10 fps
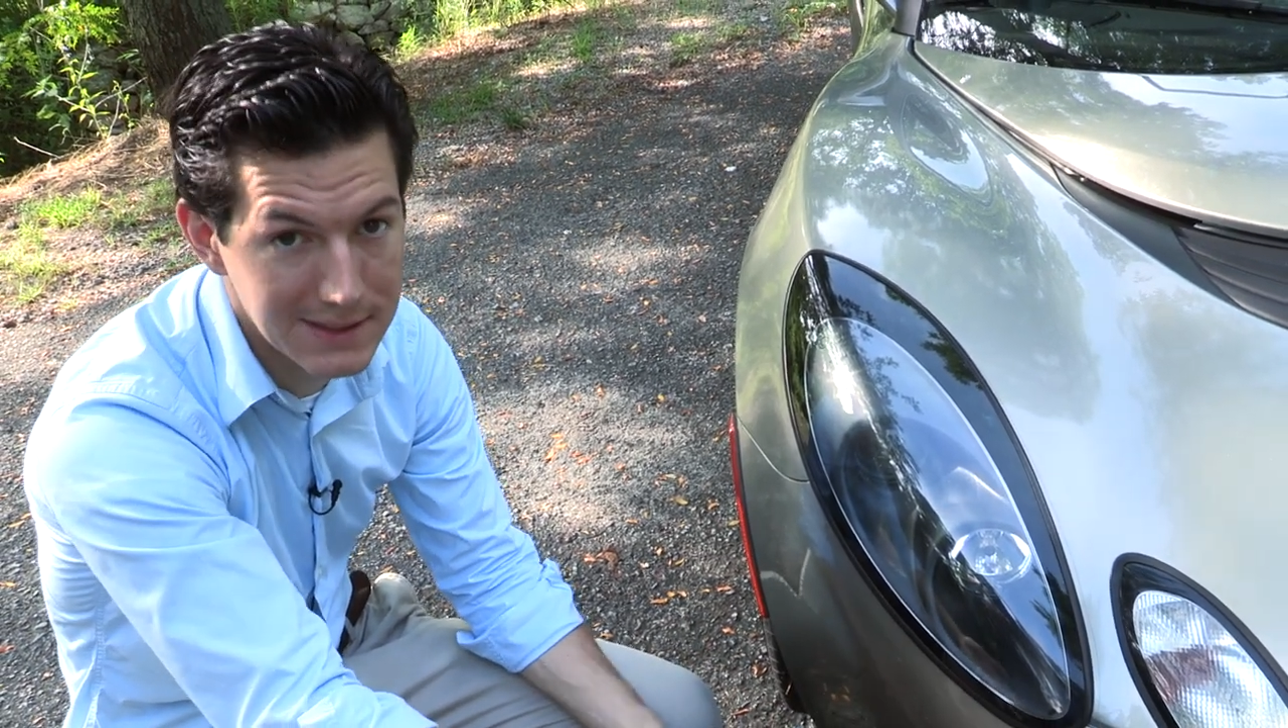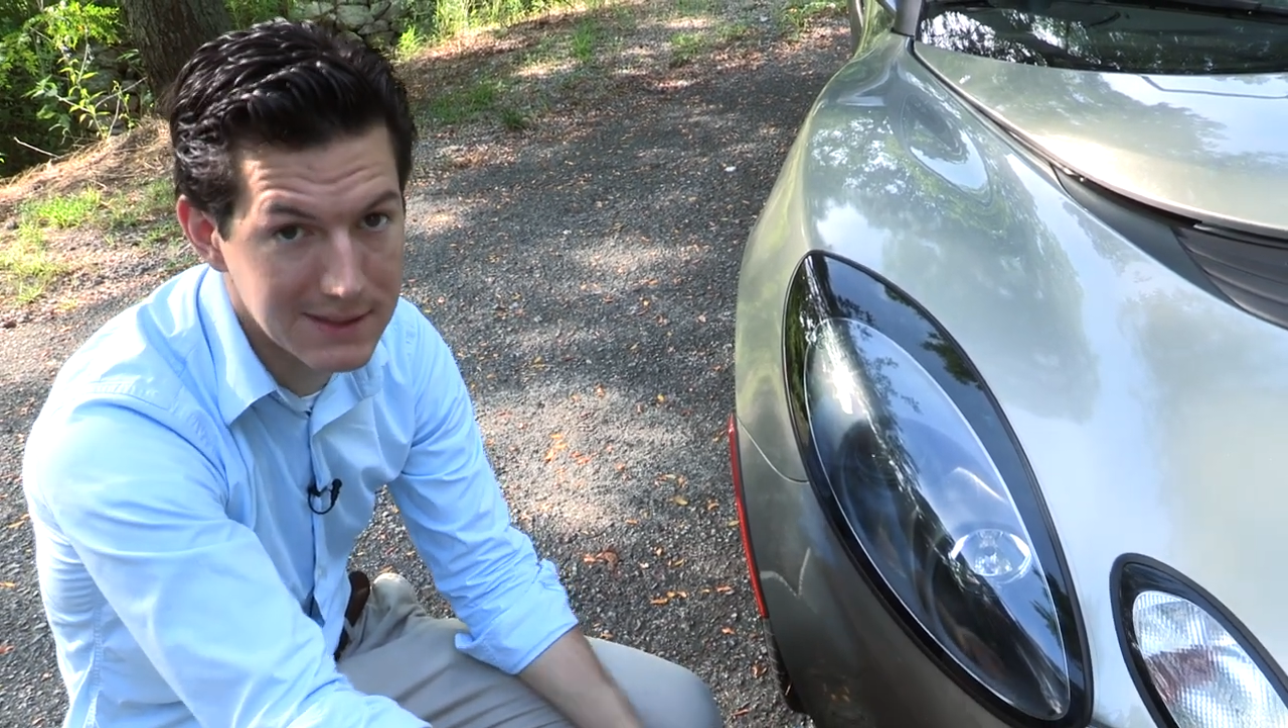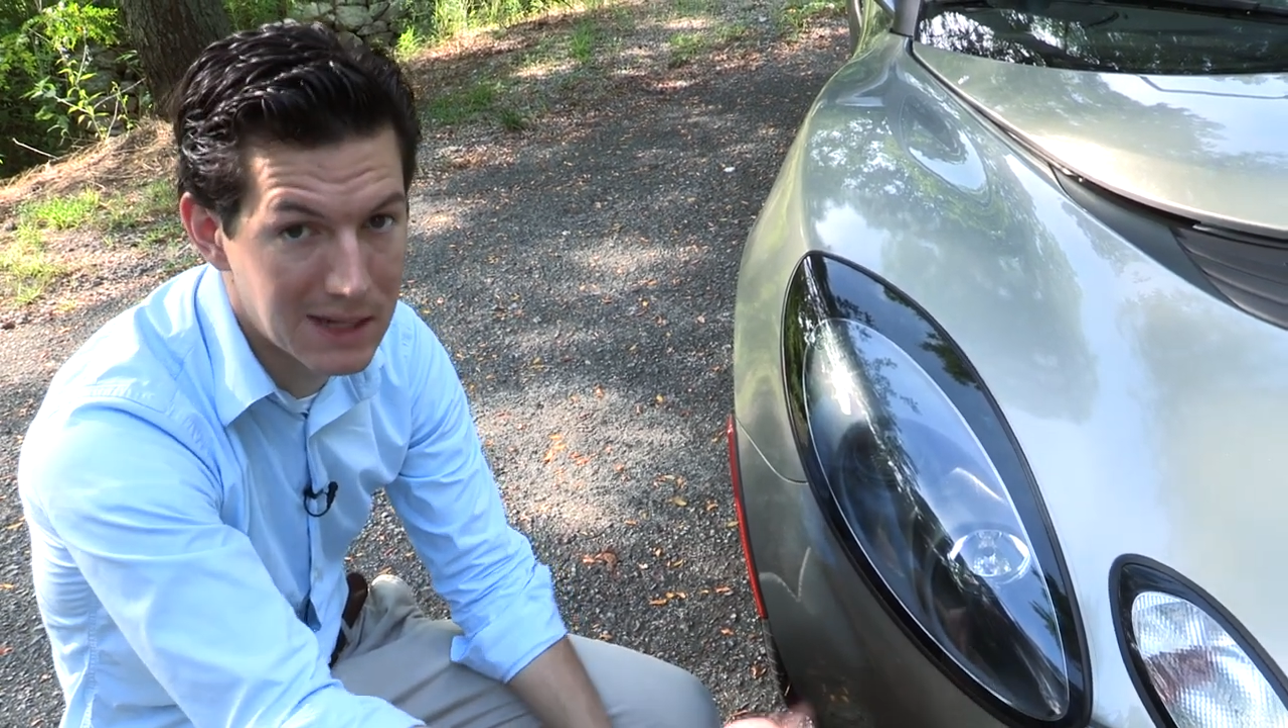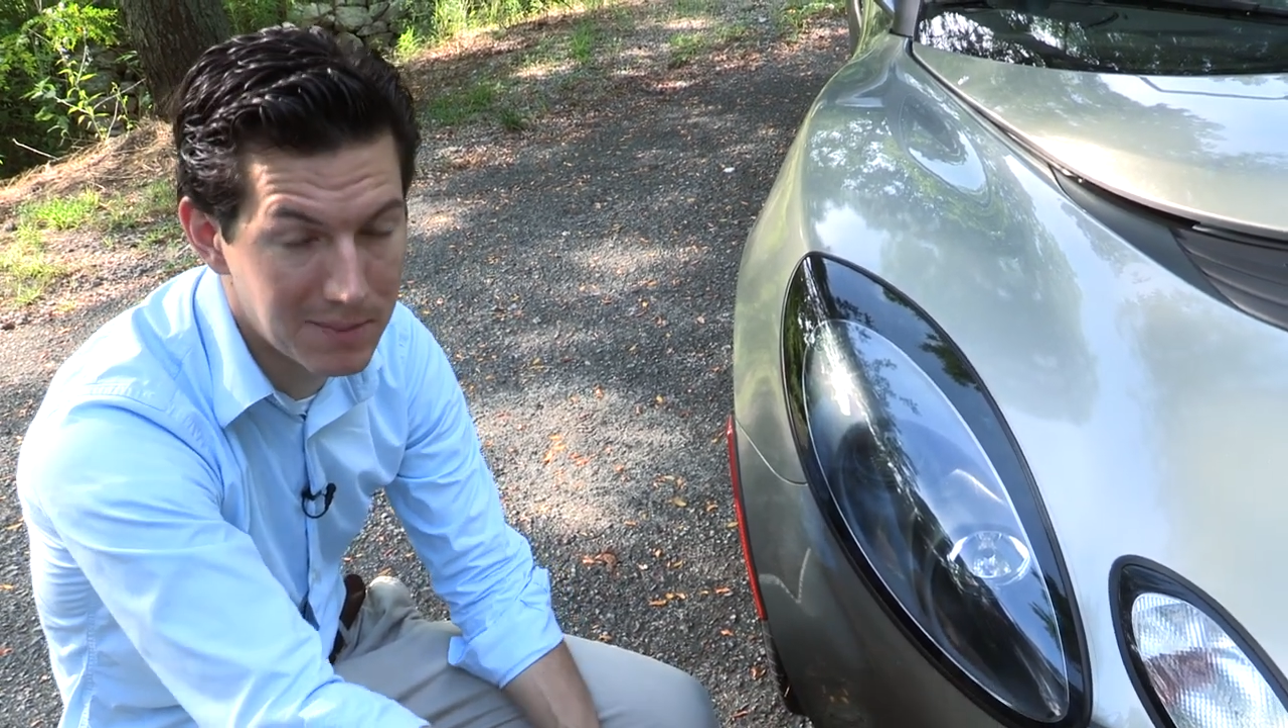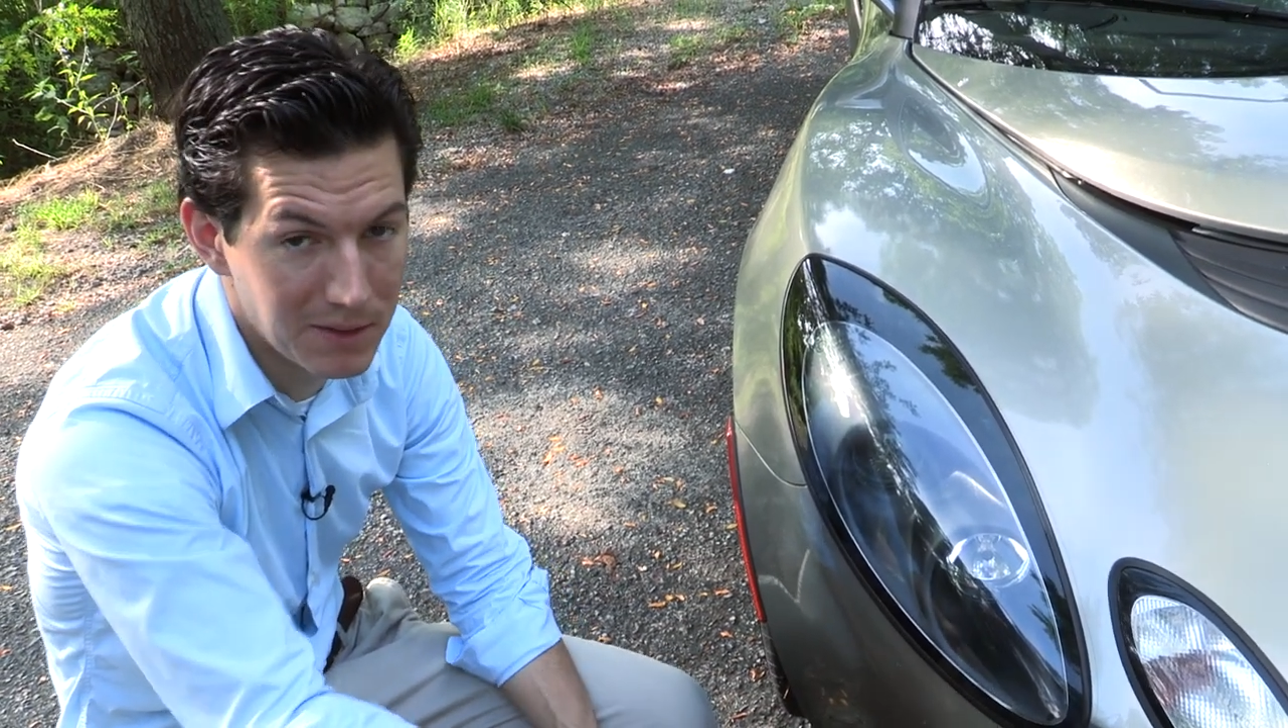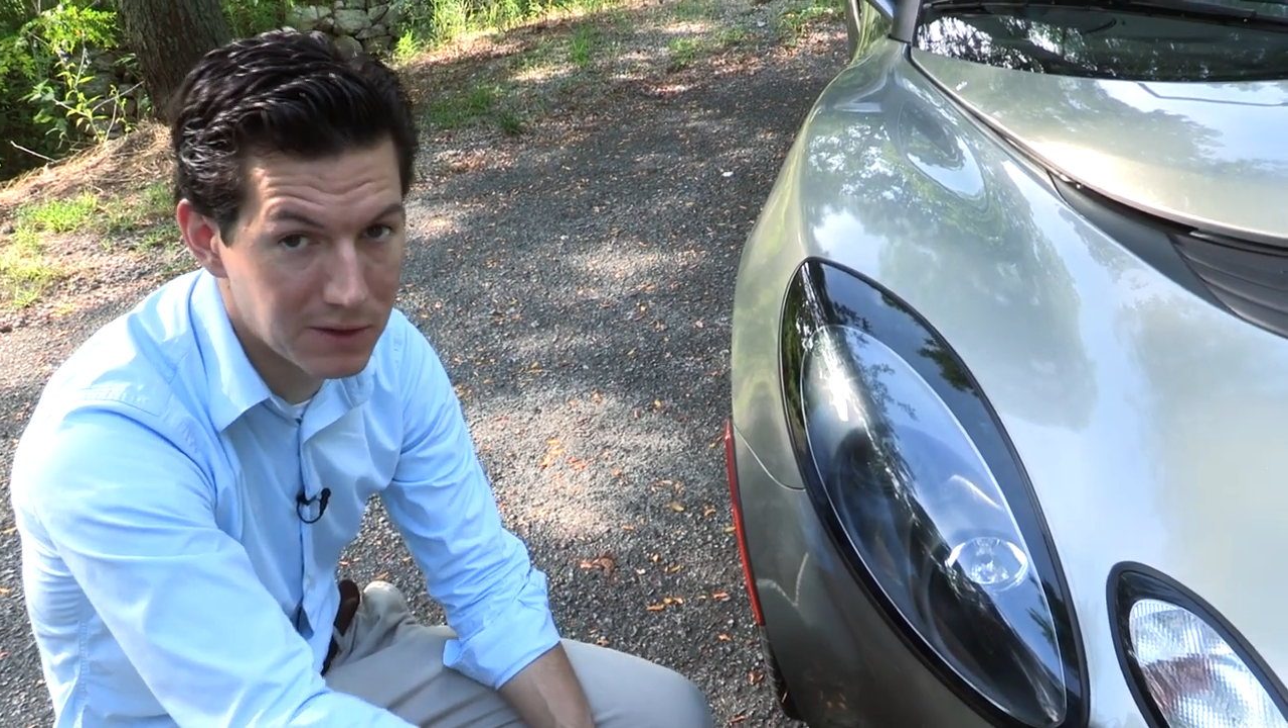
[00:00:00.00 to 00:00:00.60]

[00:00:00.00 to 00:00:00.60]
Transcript: is not being